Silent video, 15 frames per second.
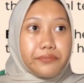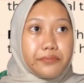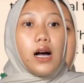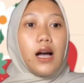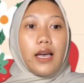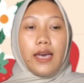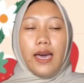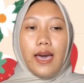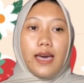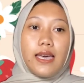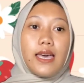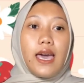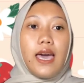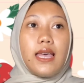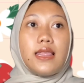
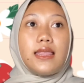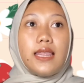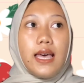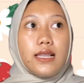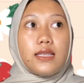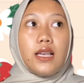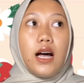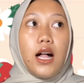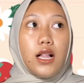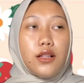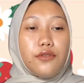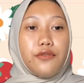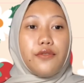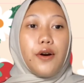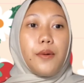Okay, and that's all
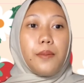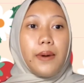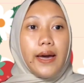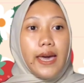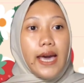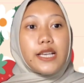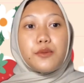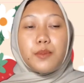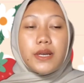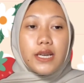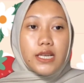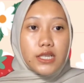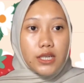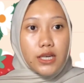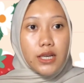for my
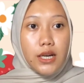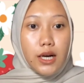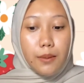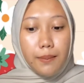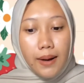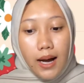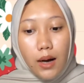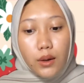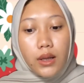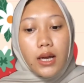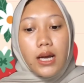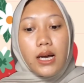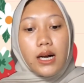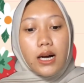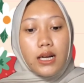explanation about
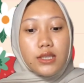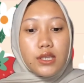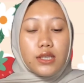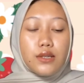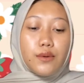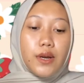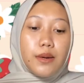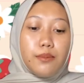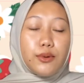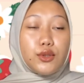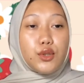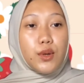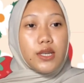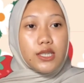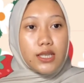considering
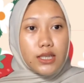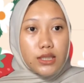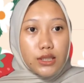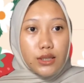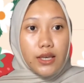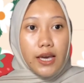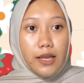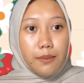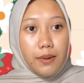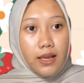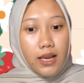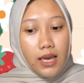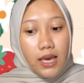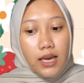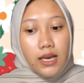punctuation to get
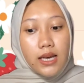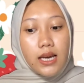meaning.